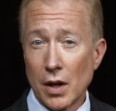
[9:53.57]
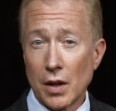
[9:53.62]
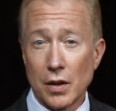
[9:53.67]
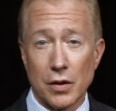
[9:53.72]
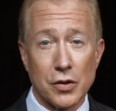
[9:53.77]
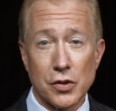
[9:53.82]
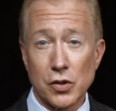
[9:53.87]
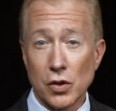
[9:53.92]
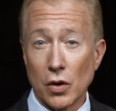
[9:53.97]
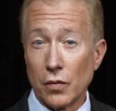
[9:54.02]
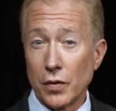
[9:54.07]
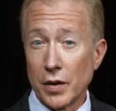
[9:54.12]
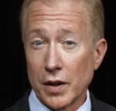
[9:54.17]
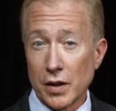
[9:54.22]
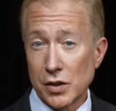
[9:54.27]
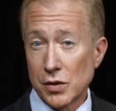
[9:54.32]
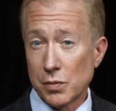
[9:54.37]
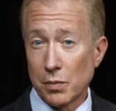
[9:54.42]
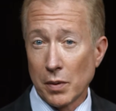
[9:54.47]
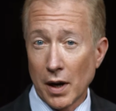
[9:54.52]
There's
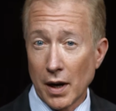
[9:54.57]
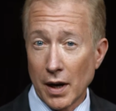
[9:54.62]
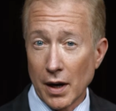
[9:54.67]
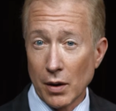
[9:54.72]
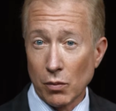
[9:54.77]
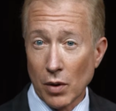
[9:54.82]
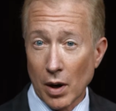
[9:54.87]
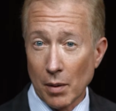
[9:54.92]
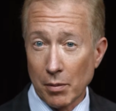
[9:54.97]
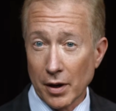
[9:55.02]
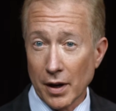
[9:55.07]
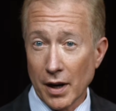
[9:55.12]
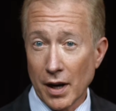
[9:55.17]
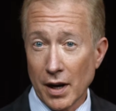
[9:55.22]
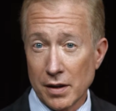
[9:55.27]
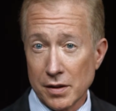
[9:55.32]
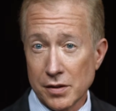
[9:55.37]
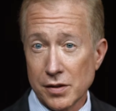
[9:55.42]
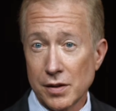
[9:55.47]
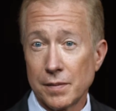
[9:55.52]
Soviet spy Robert
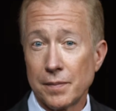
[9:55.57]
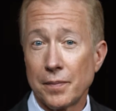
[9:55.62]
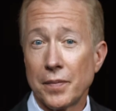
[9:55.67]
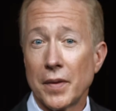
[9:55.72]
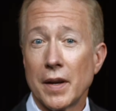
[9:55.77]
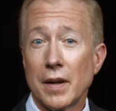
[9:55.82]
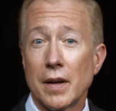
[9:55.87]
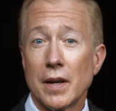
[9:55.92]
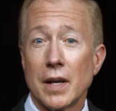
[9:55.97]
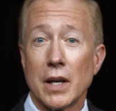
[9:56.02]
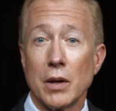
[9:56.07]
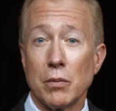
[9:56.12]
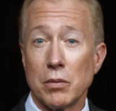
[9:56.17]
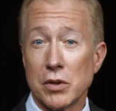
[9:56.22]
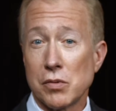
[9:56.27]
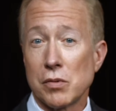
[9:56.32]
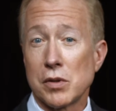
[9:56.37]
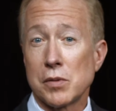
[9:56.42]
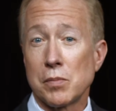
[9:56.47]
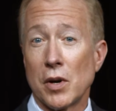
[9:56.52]
Hansen, He
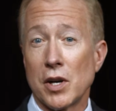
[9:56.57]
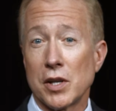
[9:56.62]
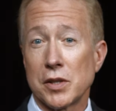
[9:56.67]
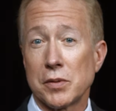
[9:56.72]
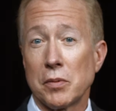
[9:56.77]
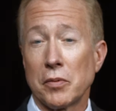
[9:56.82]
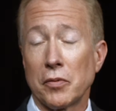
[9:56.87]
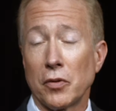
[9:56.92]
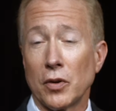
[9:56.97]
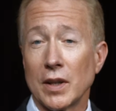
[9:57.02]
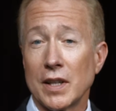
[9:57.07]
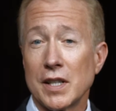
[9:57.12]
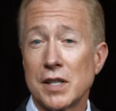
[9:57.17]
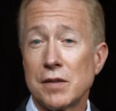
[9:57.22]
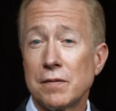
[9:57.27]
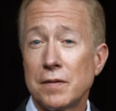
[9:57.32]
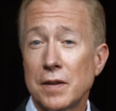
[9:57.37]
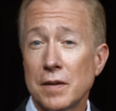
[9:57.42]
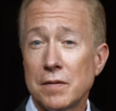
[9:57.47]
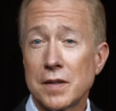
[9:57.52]
was responsible for at least
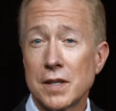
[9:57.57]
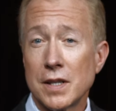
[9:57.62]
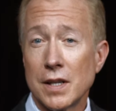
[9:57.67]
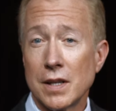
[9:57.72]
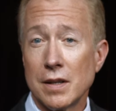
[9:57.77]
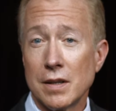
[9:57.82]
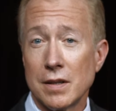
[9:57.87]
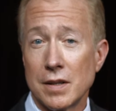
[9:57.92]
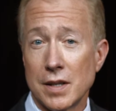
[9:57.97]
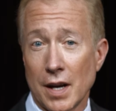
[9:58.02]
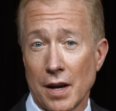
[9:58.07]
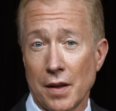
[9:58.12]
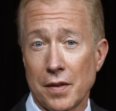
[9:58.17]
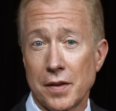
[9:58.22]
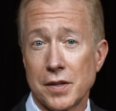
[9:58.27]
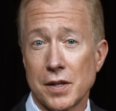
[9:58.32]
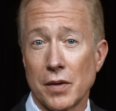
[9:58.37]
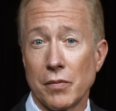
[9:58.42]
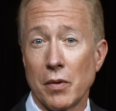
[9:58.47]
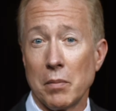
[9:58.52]
15
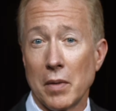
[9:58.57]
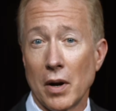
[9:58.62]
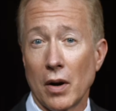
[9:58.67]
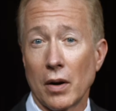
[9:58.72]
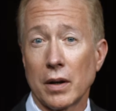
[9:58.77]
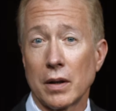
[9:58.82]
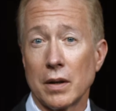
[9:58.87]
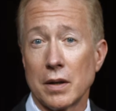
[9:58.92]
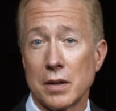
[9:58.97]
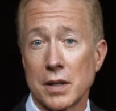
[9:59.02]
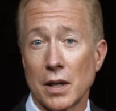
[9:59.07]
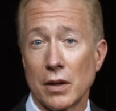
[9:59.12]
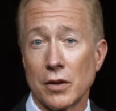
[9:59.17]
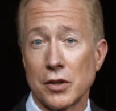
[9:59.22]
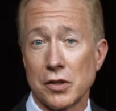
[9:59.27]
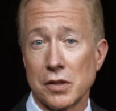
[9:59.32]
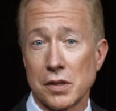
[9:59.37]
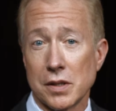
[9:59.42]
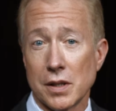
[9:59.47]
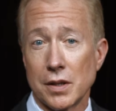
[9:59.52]
deaths of American
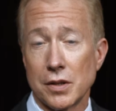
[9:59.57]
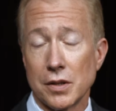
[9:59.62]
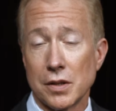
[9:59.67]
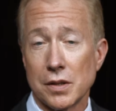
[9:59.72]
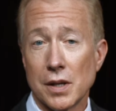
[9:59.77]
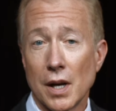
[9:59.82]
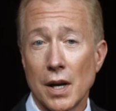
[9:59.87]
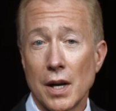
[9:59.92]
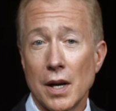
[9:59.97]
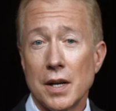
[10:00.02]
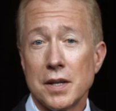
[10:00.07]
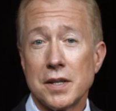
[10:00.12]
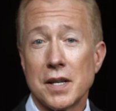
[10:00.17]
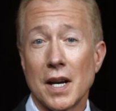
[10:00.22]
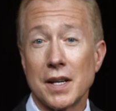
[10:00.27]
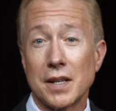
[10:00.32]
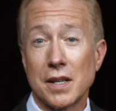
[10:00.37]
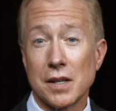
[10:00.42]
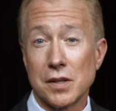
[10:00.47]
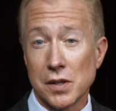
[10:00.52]
intelligence agents.
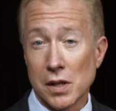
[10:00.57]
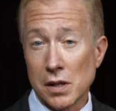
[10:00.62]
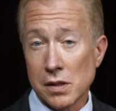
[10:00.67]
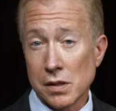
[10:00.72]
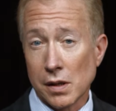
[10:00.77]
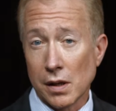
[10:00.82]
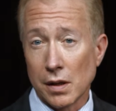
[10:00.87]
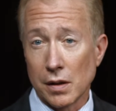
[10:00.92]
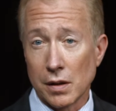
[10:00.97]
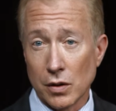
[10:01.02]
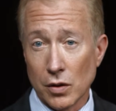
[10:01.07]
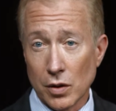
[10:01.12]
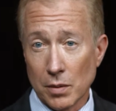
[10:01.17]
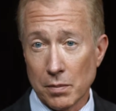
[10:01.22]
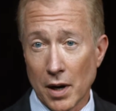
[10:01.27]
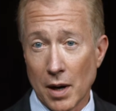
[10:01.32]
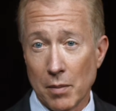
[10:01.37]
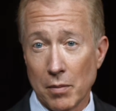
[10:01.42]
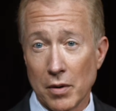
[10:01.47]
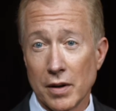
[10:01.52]
Ted Kaczynski, the
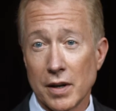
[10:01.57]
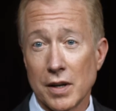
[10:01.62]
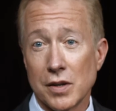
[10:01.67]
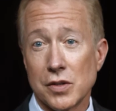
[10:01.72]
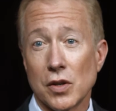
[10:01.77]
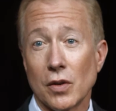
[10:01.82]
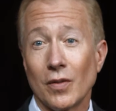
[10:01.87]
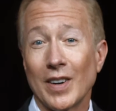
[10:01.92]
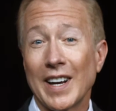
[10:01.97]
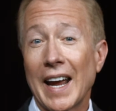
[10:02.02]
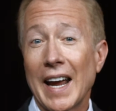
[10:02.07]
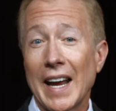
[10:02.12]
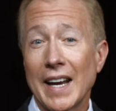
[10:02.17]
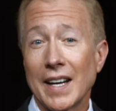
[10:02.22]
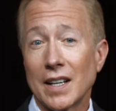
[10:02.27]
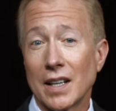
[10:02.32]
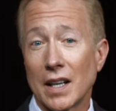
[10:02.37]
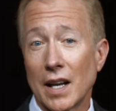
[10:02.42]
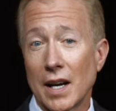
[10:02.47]
Unabomber, he's serving 8